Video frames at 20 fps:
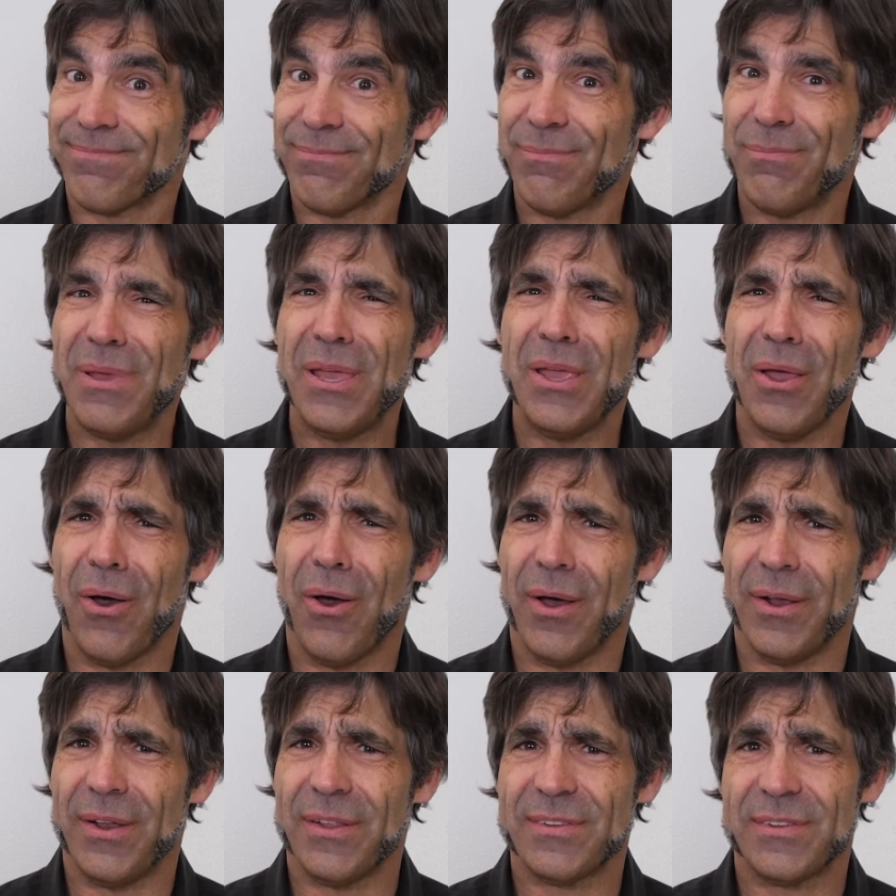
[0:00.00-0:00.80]
Be
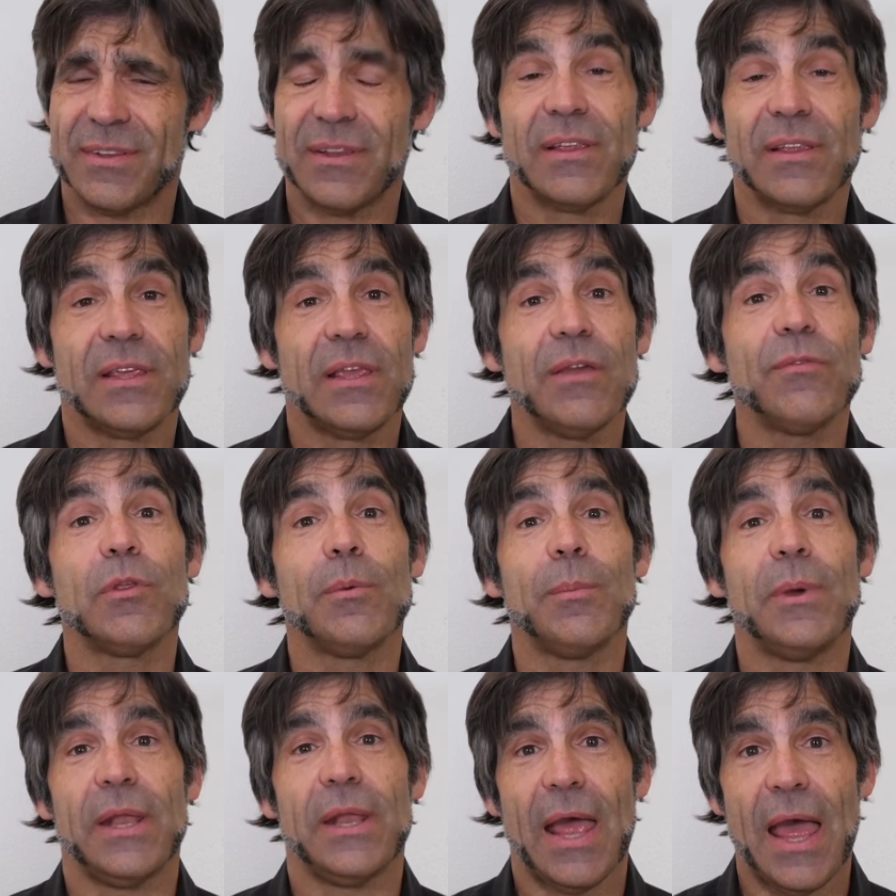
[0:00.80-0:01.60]
honest. Give
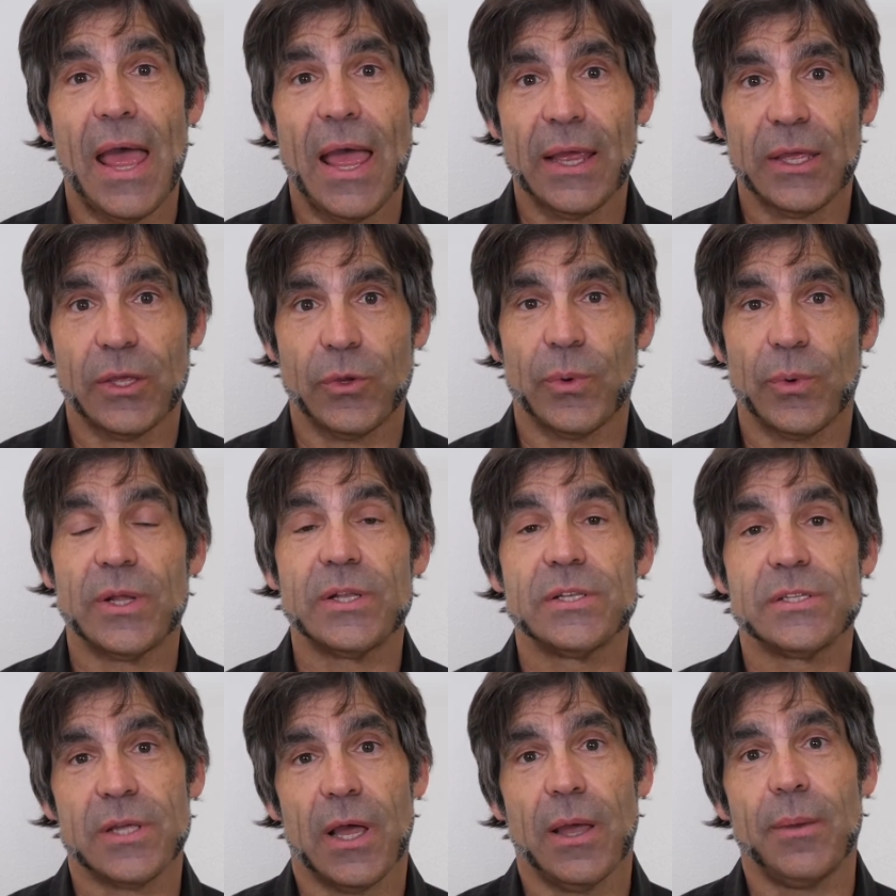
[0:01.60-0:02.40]
them an accurate
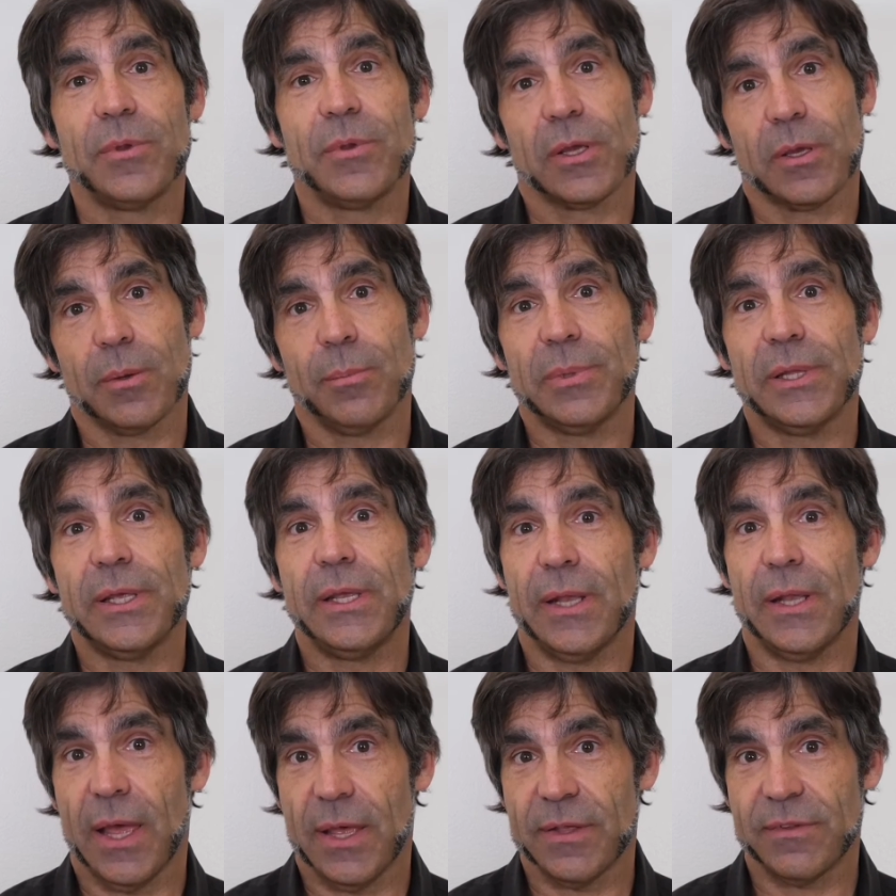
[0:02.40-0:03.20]
time to
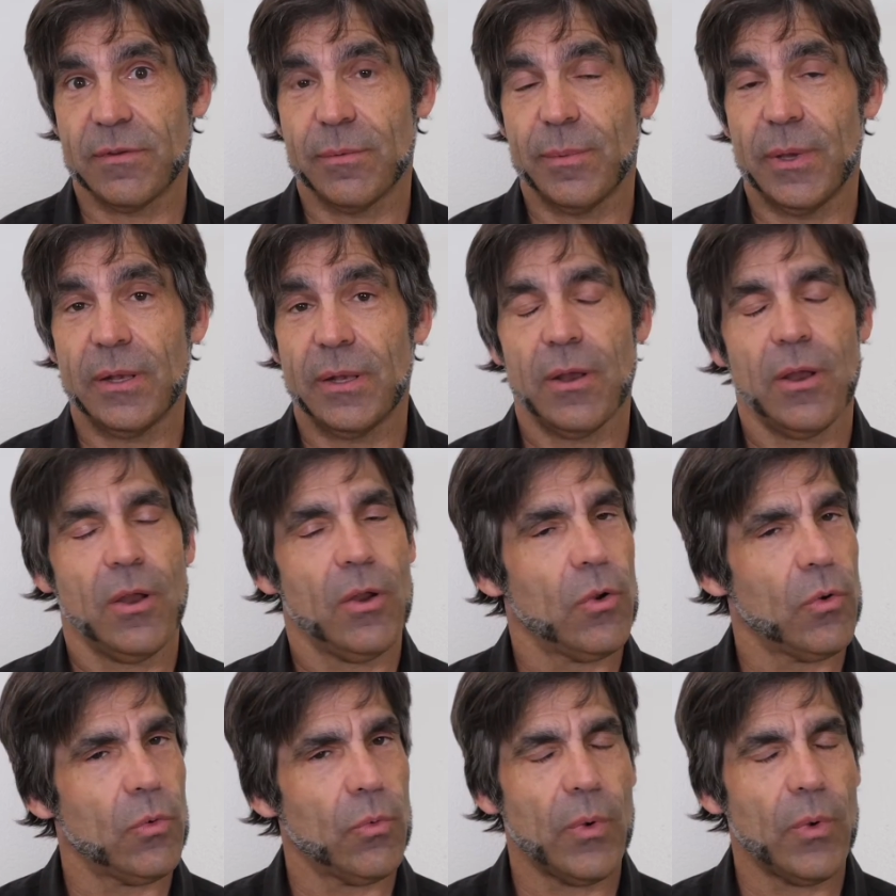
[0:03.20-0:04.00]
complete estimate
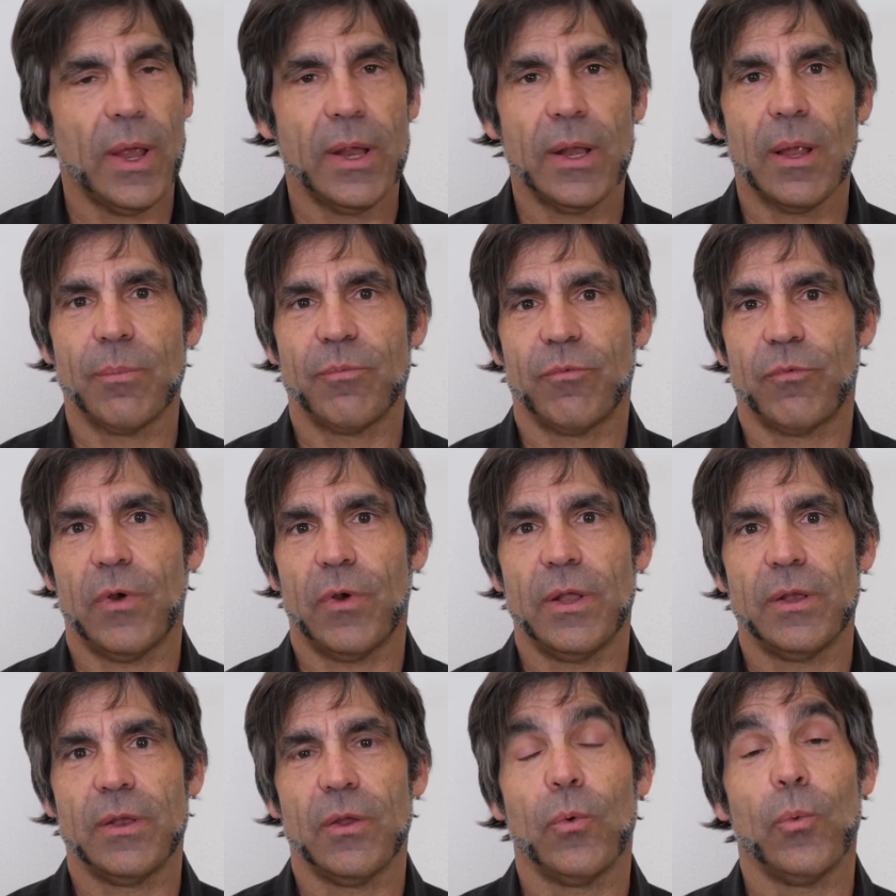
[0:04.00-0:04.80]
right up
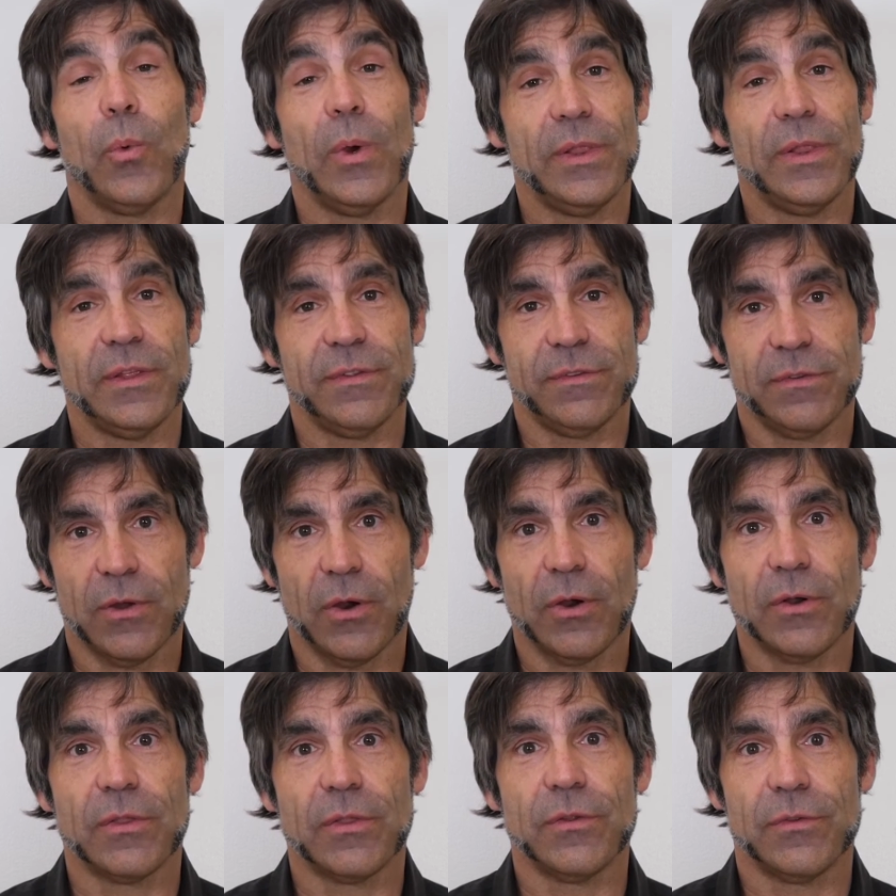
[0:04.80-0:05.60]
front when they
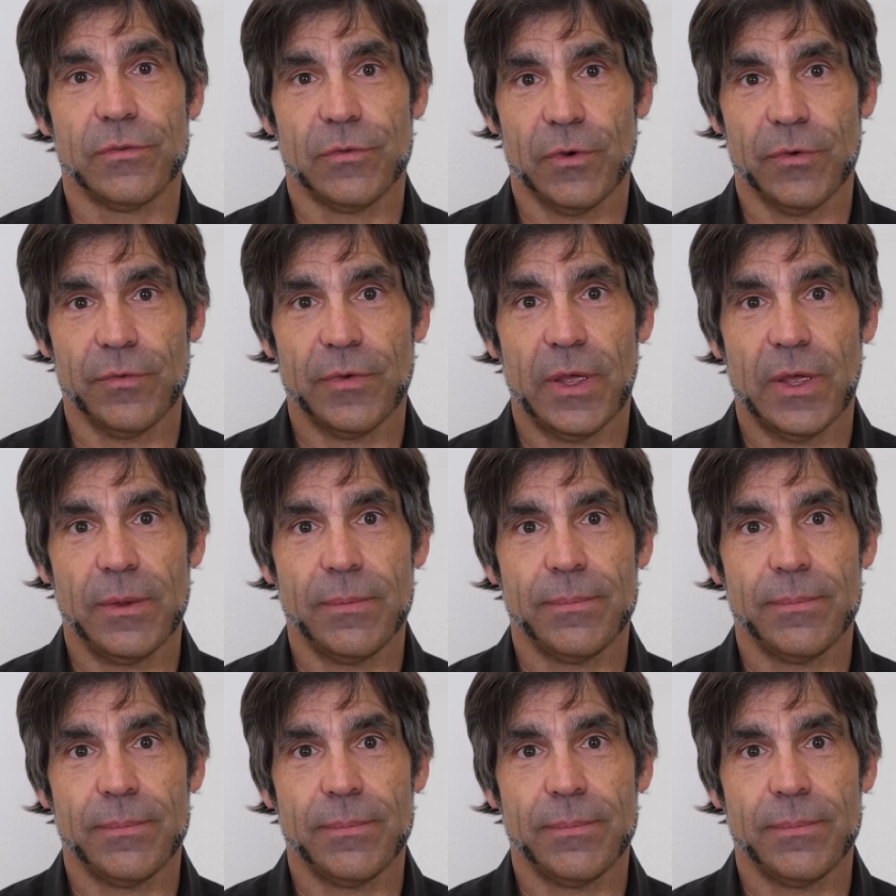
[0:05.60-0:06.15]
start the survey.